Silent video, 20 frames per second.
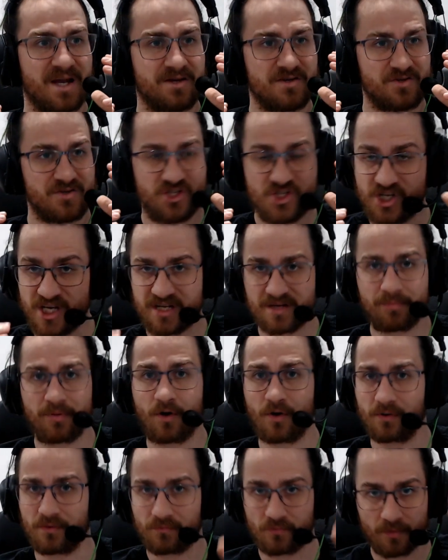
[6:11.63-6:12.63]
shit
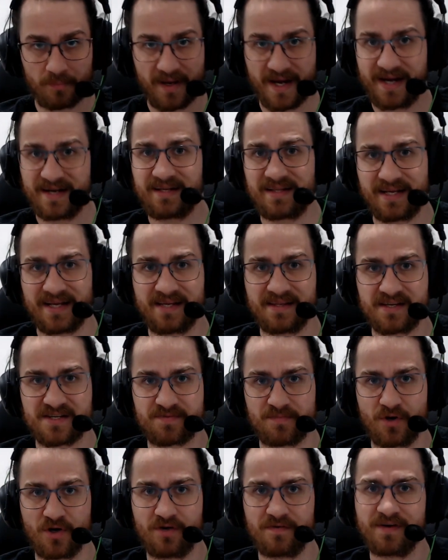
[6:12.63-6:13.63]
upon repeatedly in this
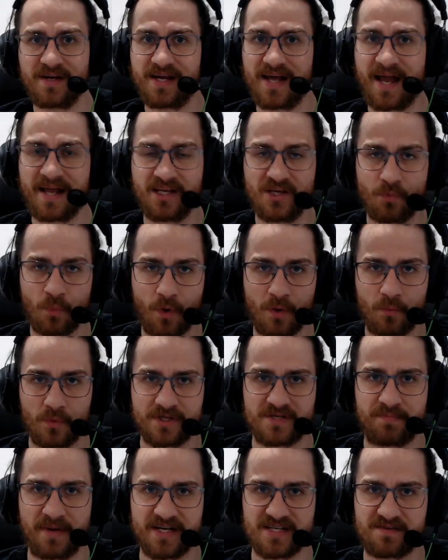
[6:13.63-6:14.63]
movie, and you want
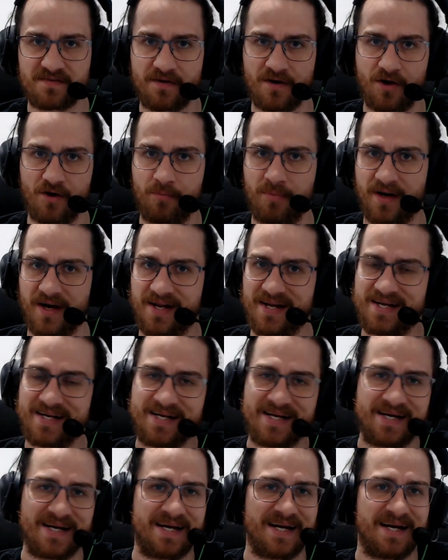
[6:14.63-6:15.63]
what's best for her, but
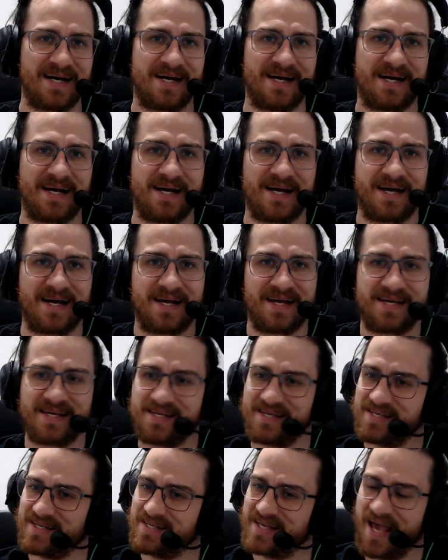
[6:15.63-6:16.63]

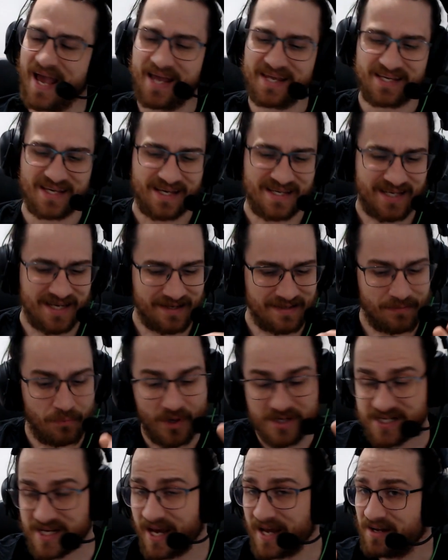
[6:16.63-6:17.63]
yeah,
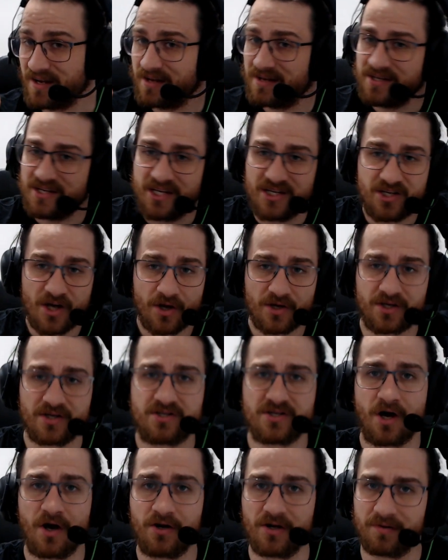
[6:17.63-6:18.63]
once again, you don't
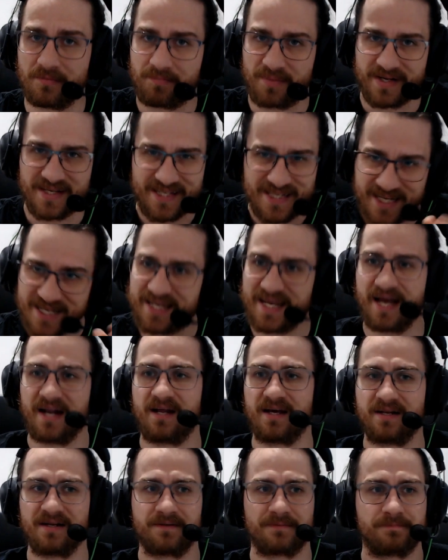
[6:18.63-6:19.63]
condone it, but you get
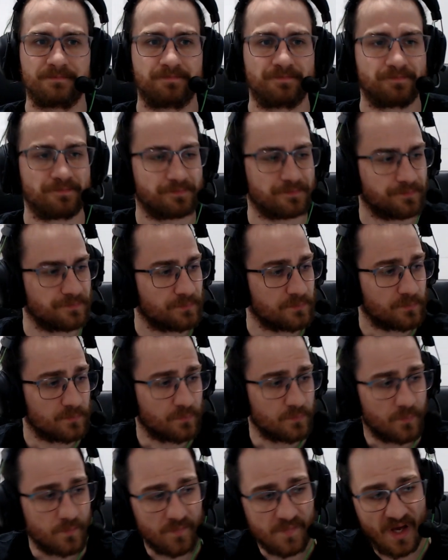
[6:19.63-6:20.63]
it.
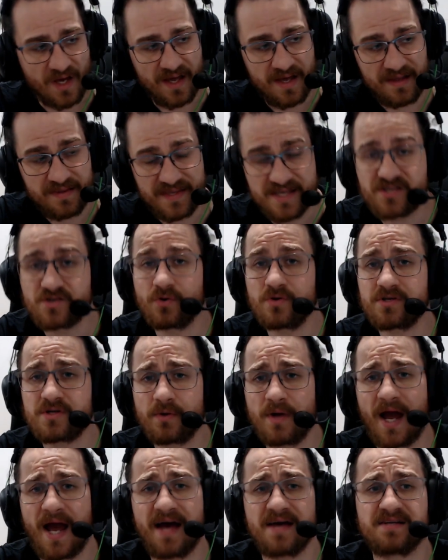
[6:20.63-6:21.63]
This also
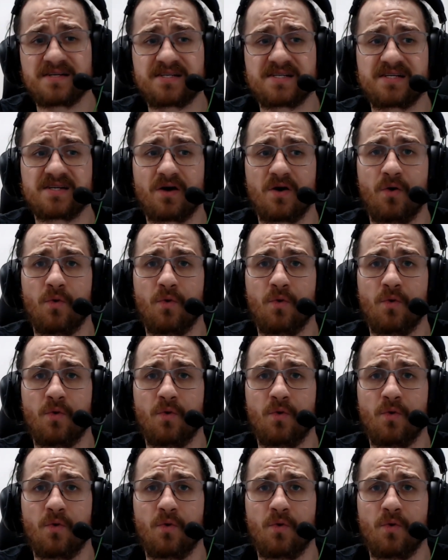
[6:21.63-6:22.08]
has